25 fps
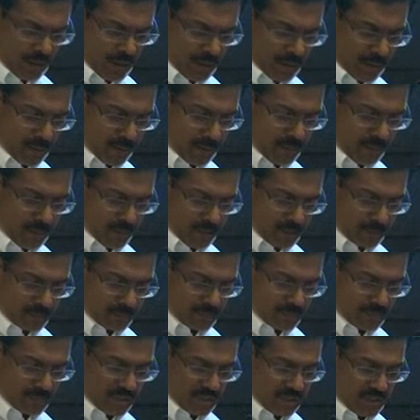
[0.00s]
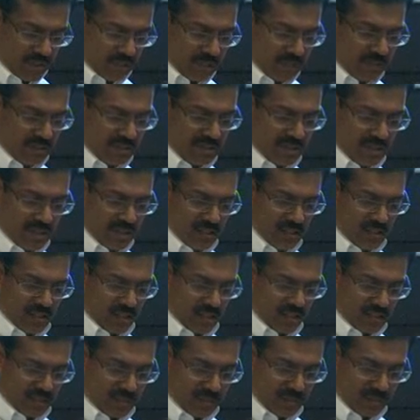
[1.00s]
And the diversity in
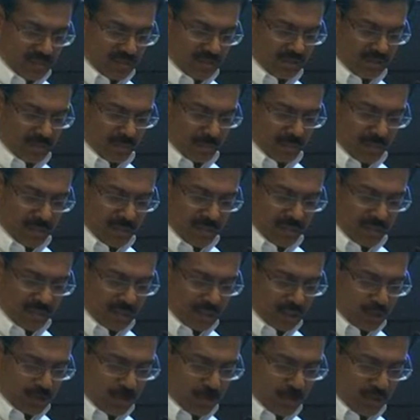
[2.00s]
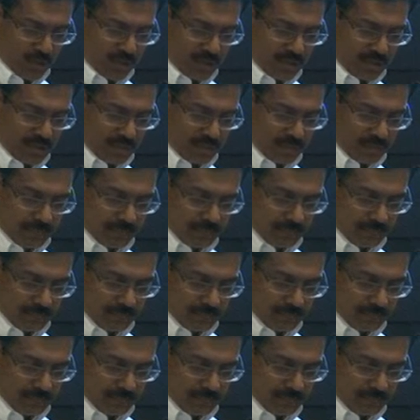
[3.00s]
customer and supplier touch points.